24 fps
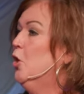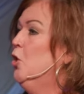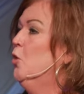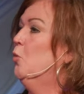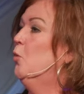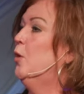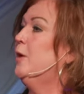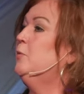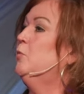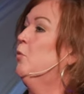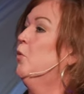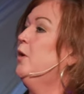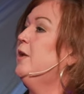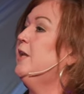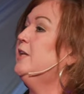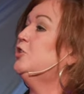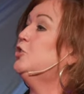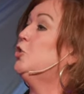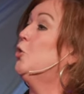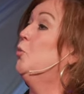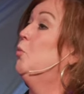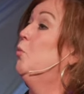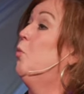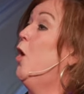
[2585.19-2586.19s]
We want it
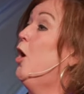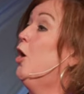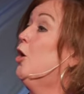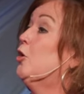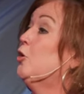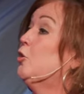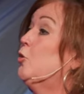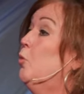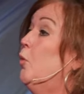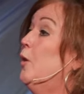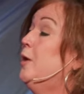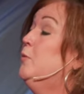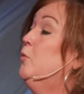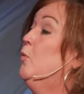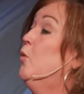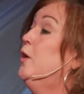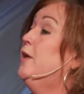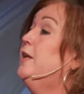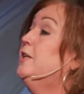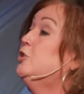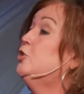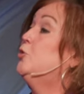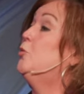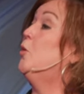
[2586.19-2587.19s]
to work. We
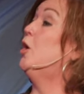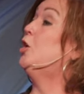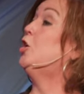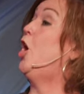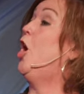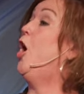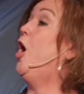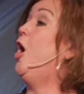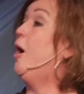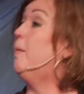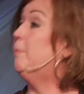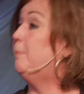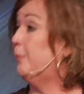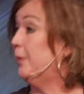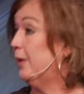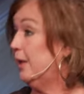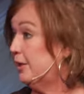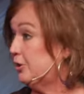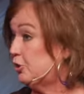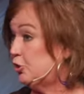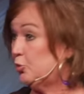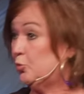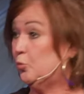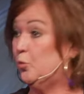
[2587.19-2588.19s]
want it to
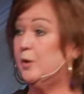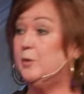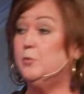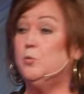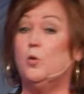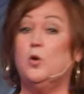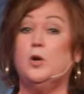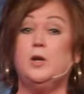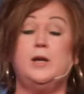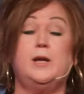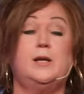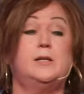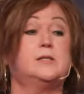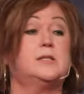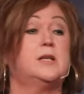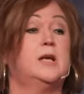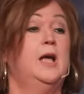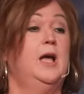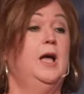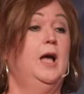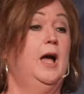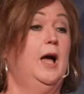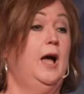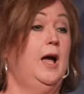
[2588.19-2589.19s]
accomplish. We want it...
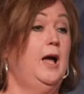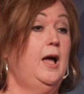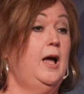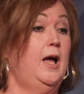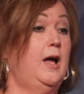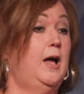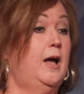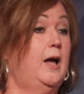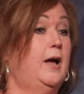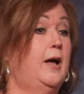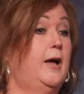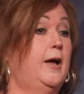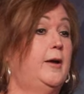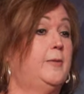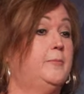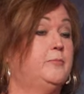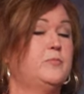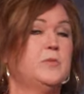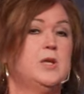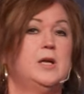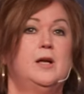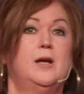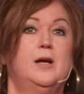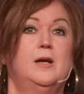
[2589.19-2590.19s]
Uh,
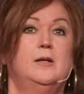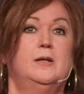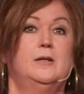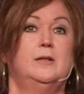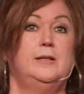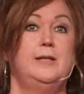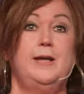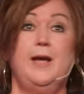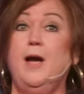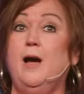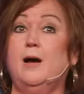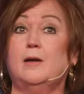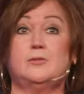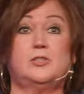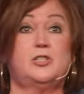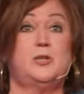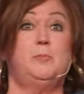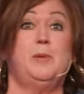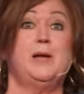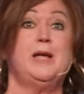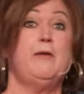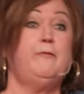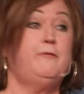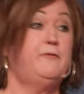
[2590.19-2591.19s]
Yeah, to
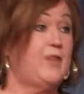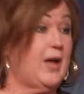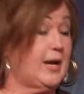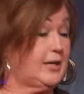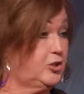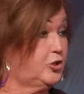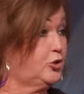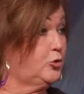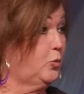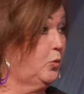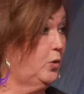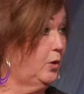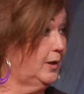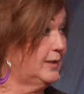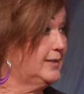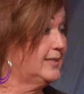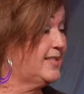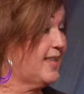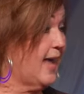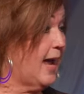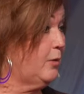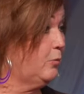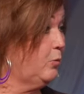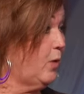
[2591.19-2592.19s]
be effectual. Is
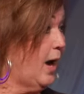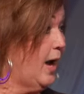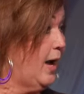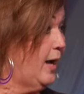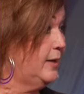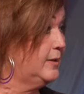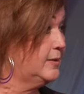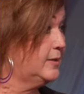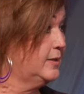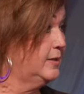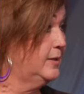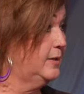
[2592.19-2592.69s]
that right?